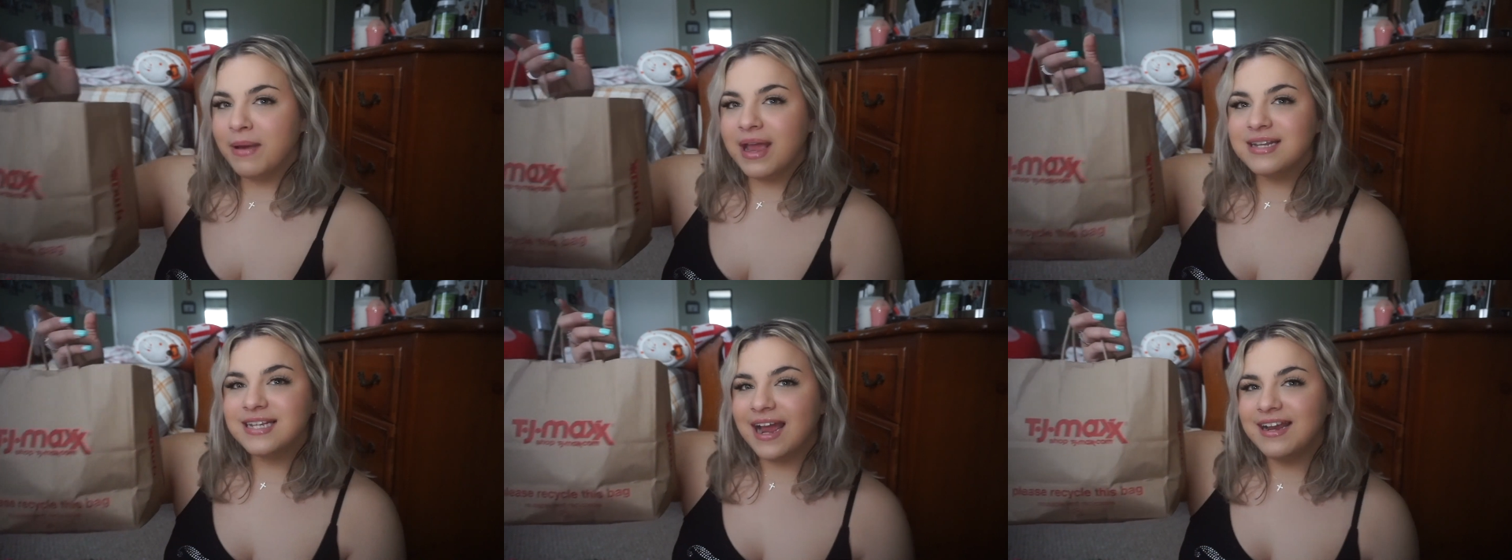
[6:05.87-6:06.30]

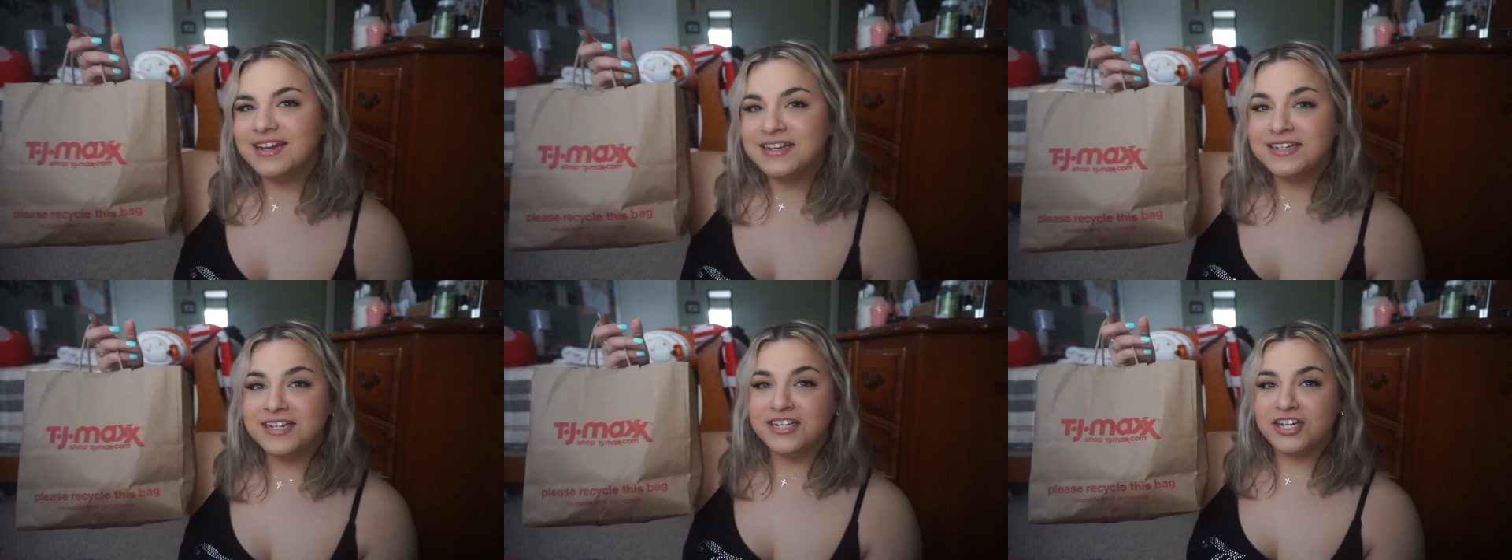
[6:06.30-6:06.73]
My
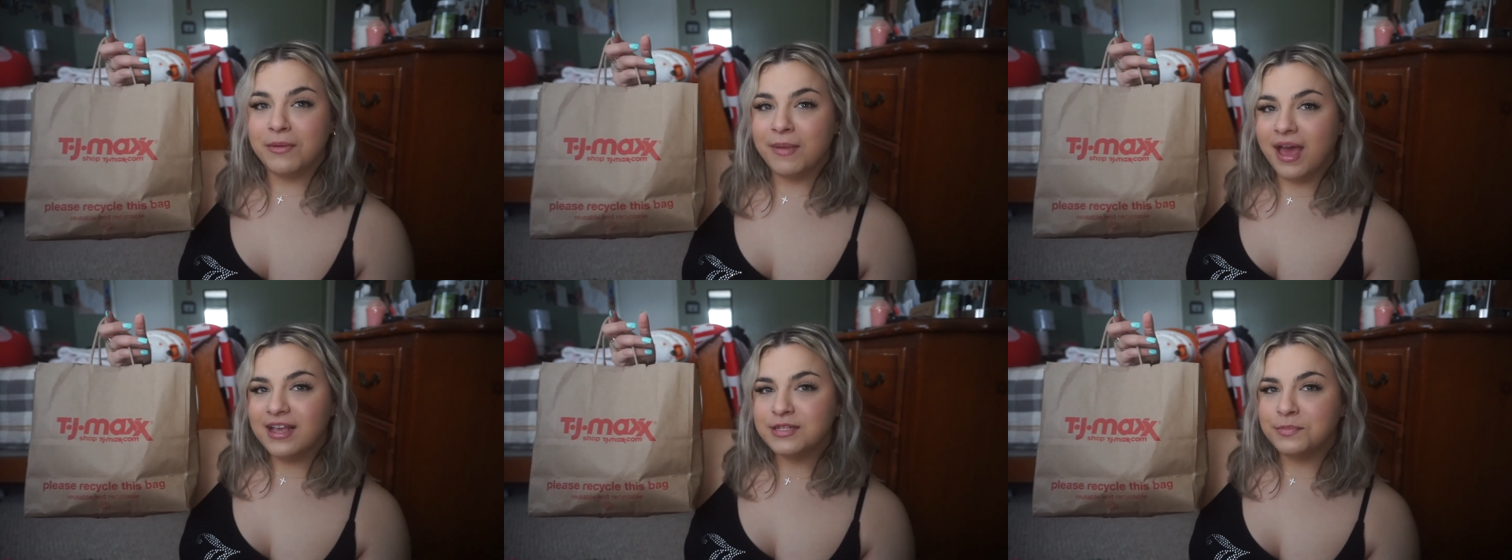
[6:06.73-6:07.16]
tiny TJ
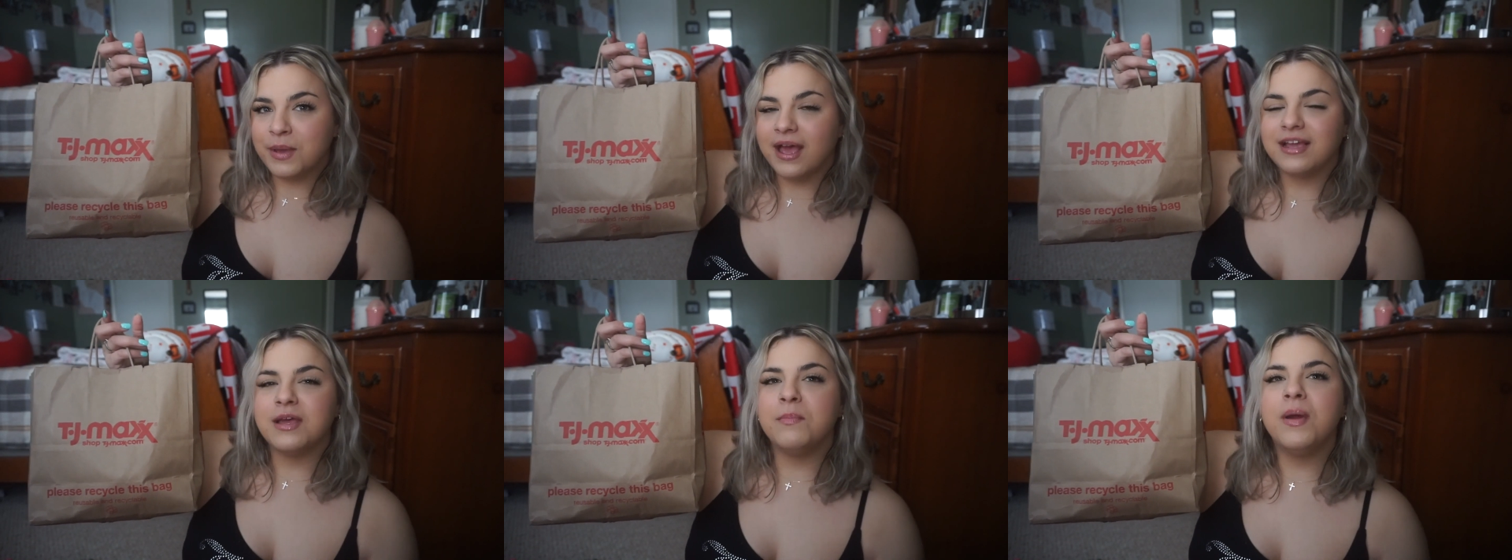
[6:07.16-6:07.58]
Maxx
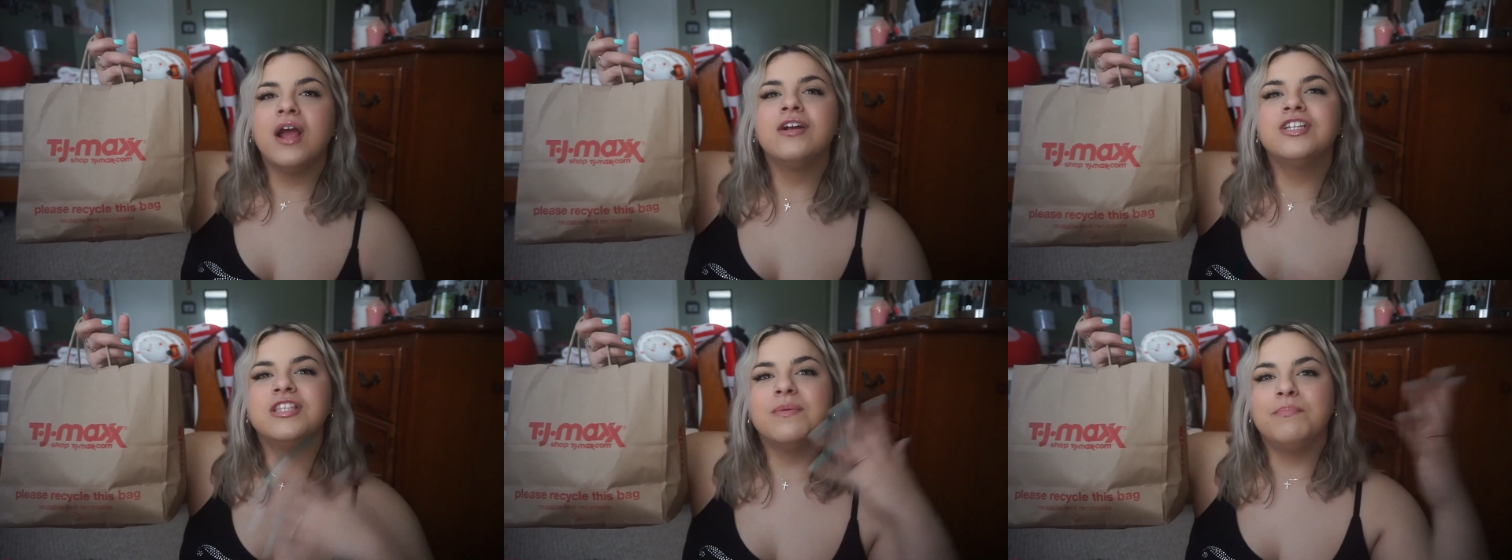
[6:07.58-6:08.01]
bag
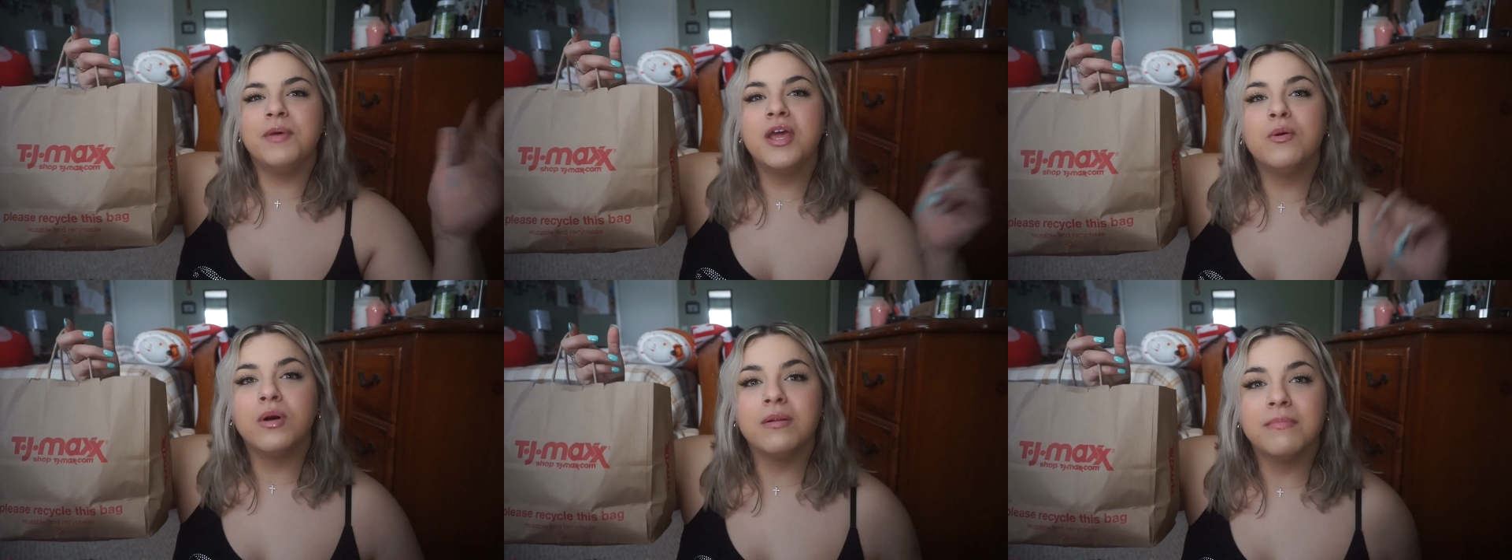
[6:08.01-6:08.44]
compared to the
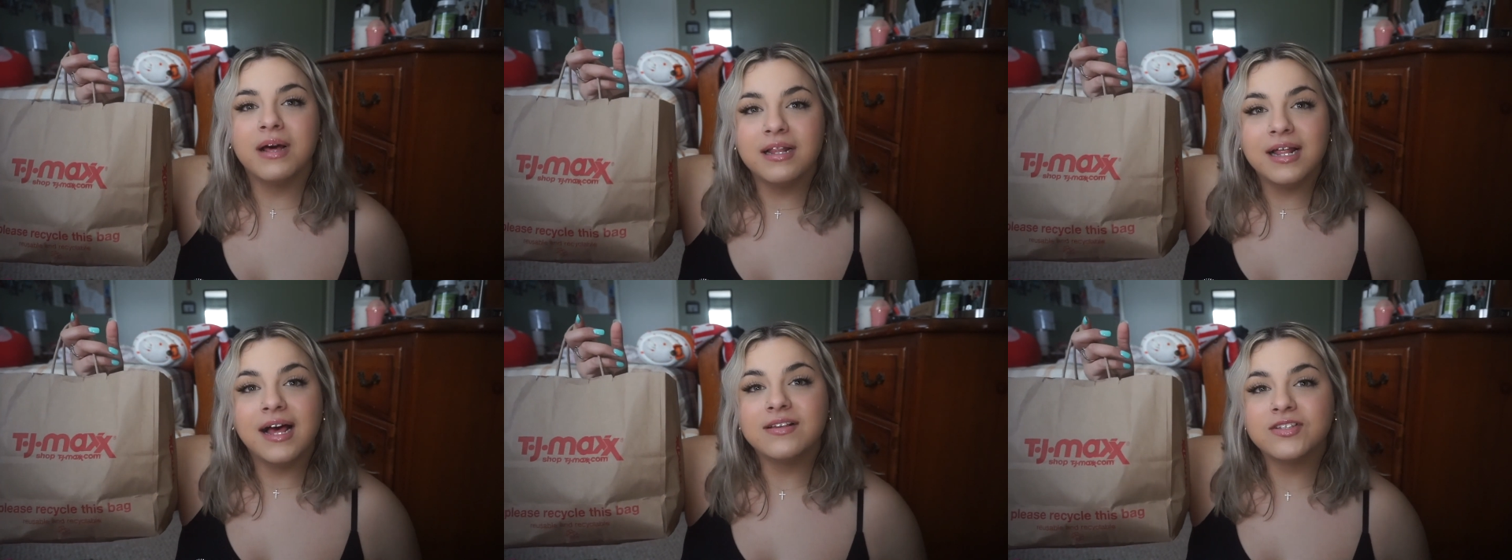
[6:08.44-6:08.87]
big one in my
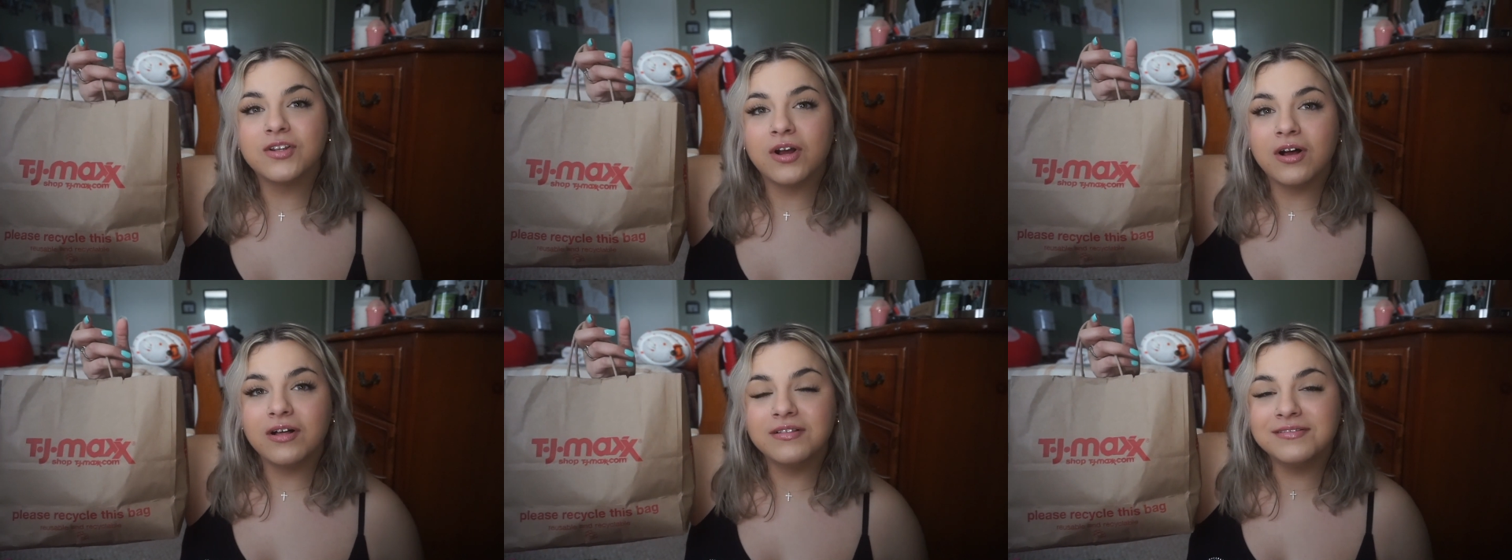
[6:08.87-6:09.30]
last
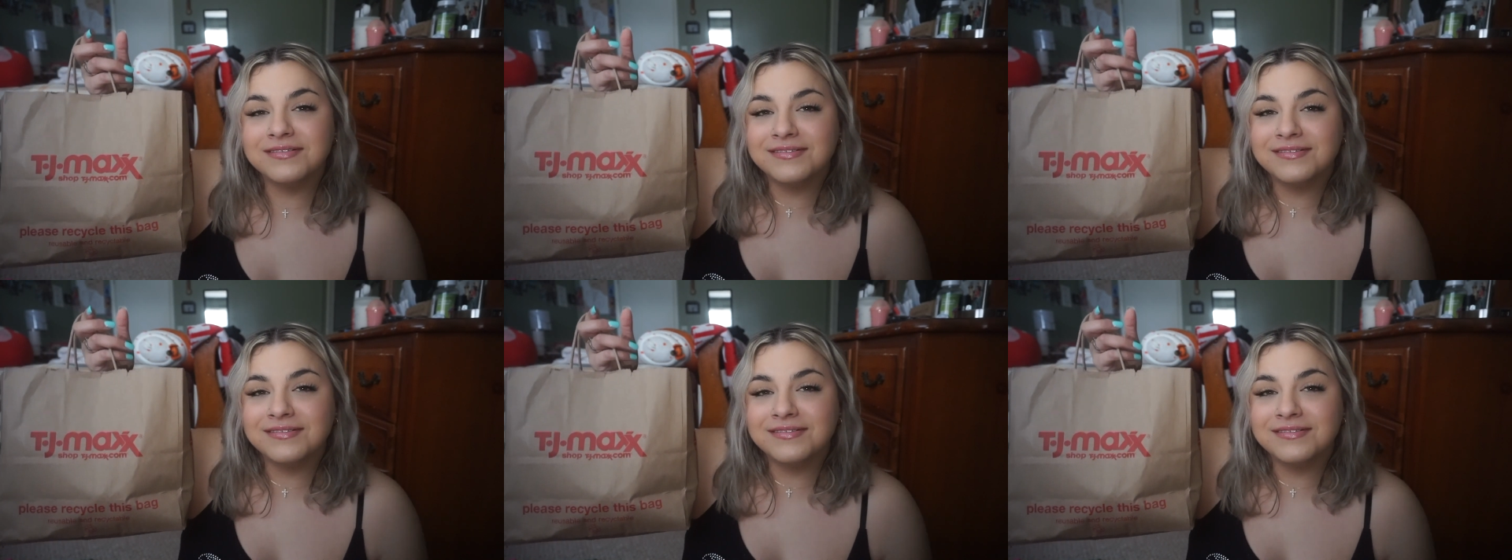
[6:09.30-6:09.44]
haul.